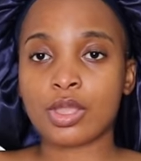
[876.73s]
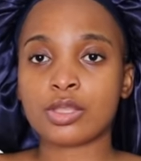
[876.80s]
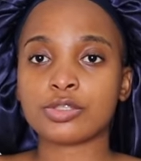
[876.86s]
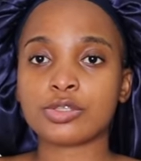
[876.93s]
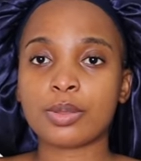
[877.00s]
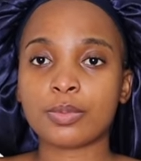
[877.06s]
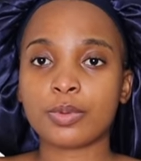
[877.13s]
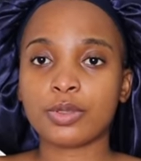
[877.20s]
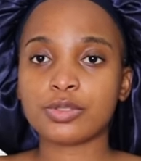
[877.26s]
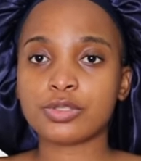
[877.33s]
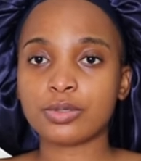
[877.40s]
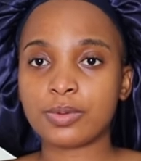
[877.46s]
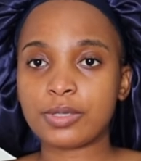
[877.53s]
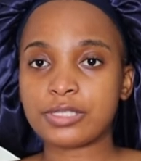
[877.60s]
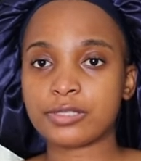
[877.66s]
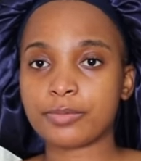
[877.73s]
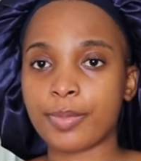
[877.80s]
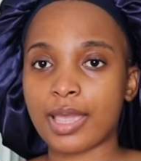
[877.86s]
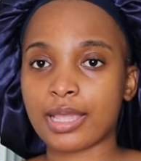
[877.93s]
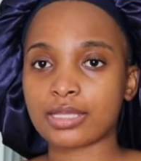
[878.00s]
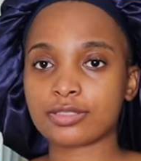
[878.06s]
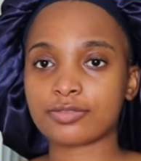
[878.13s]
So I'm going to wear
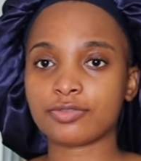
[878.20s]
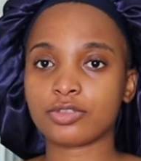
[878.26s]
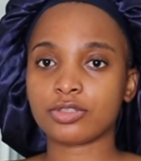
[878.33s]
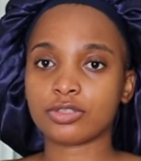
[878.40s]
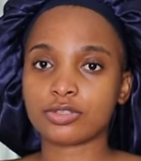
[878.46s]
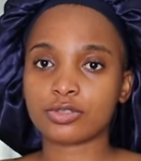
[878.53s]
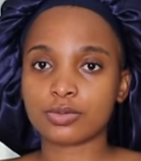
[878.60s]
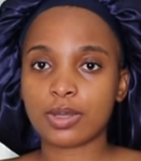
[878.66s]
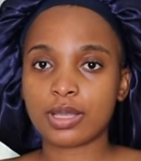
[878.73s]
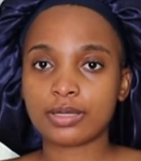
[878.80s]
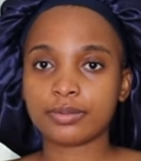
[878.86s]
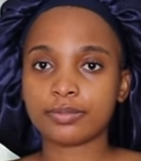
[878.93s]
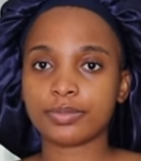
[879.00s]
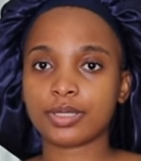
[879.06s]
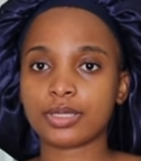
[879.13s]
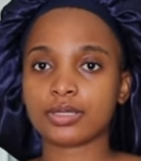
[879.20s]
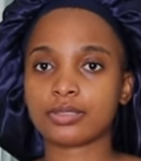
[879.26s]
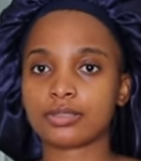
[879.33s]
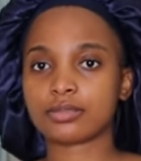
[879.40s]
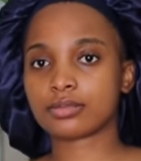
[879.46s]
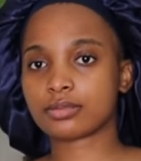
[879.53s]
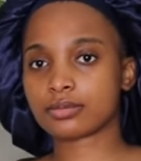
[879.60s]
Spanx for this one
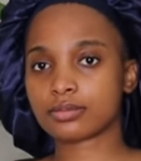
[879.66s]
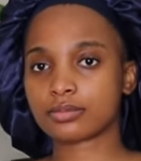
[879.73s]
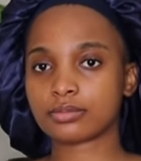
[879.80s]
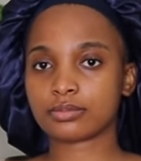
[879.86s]
because